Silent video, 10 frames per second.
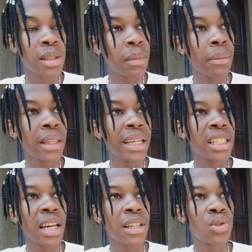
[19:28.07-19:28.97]
maybe they
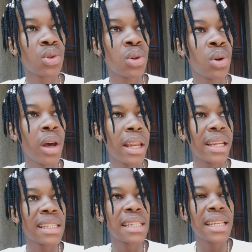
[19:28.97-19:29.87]
charge you,
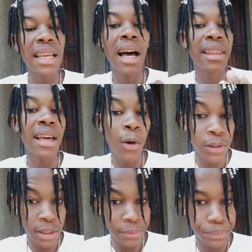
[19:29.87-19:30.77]
let's say, 1,000.